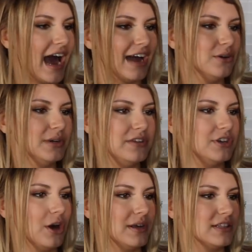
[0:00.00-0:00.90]
I don't even
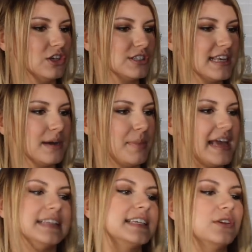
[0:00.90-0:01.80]
know, it looks like a
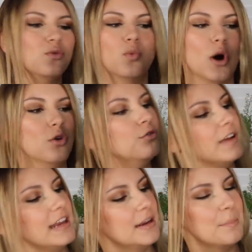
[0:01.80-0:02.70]
painted
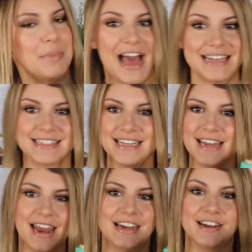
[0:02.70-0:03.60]
woven
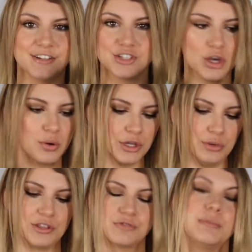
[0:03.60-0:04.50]
basket and it is so
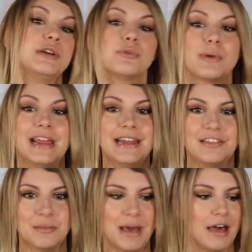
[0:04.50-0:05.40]
cute. This would be great
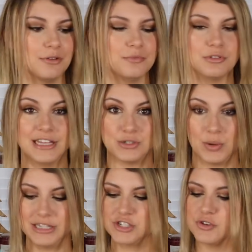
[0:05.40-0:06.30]
in the bathroom for like
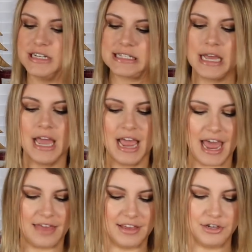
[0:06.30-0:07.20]
toiletries.
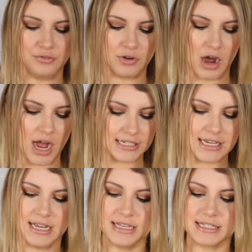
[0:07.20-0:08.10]
And then you've got
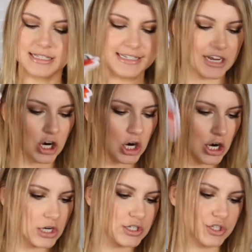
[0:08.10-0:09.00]

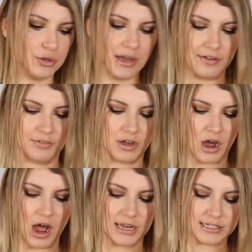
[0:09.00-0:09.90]
stickers, you have
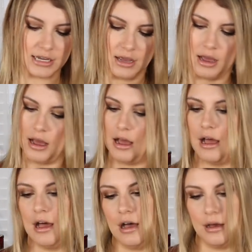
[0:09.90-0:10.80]
got
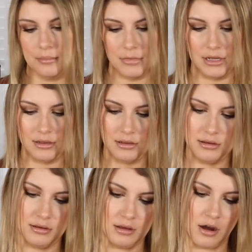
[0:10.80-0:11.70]
a
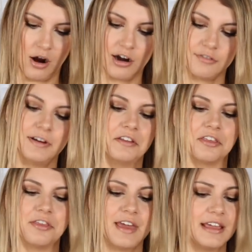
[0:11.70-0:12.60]

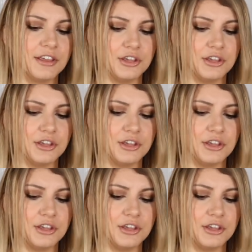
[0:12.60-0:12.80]
heartfelt thank